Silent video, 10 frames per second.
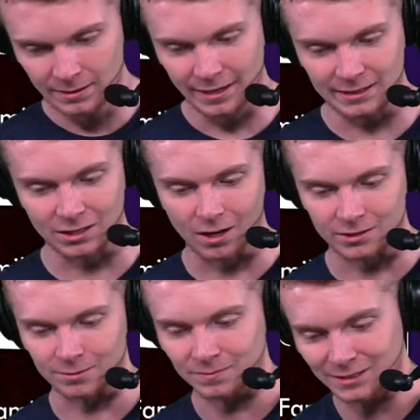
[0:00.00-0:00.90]
It's
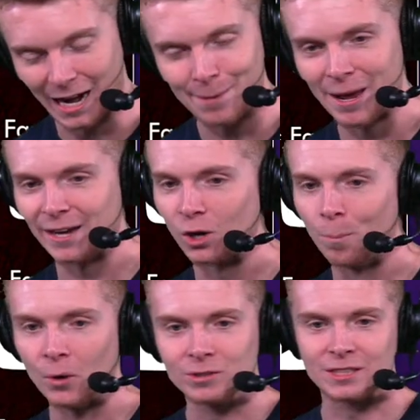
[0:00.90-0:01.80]
awesome. Time man, go
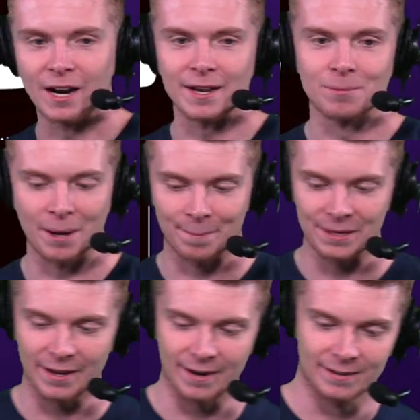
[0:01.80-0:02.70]
Bulls tonight. You better
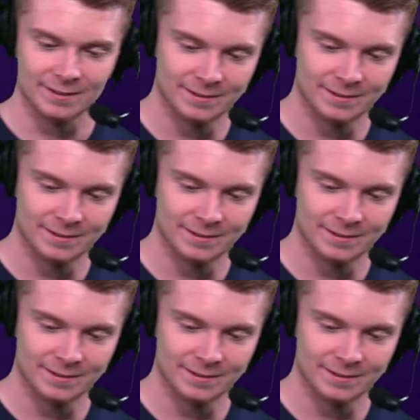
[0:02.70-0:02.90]
be there.